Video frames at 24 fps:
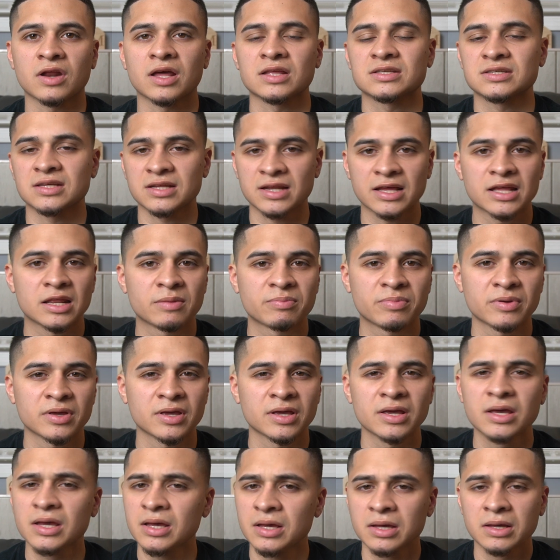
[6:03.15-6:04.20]
on
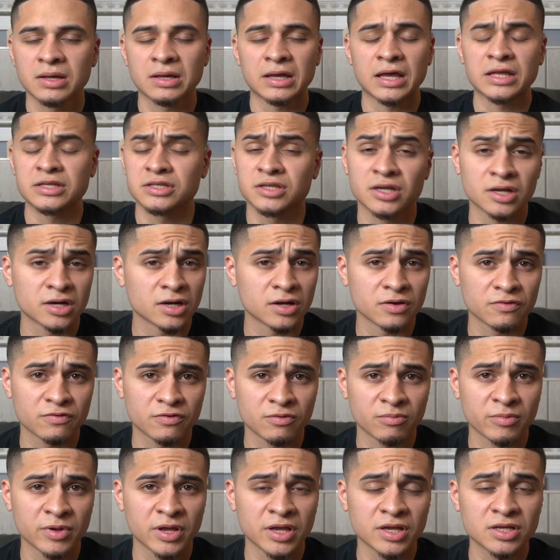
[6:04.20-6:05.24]
1080p, it's good enough
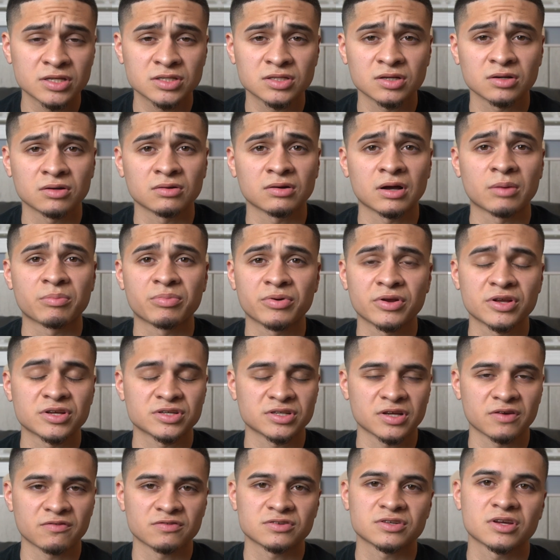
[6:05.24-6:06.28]
for me, so I'm pretty
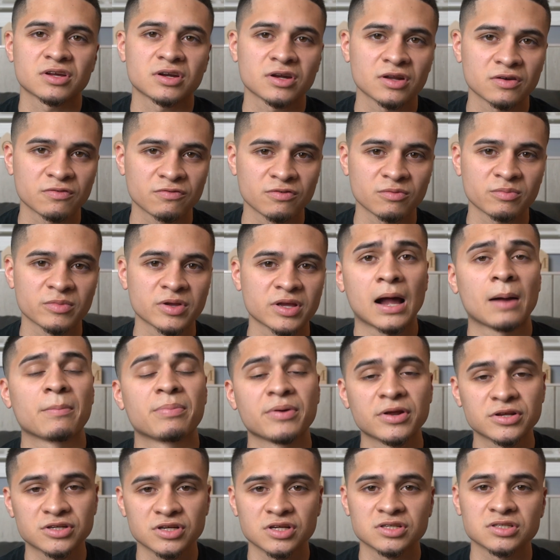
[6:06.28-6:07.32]
sure if it's good enough for me, I'm
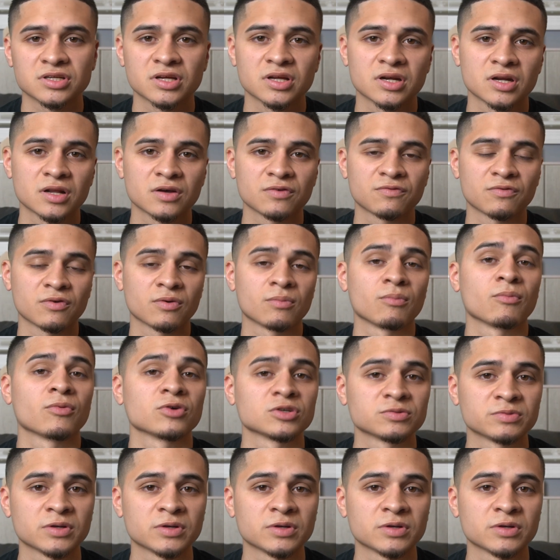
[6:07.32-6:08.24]
pretty sure it's good enough for most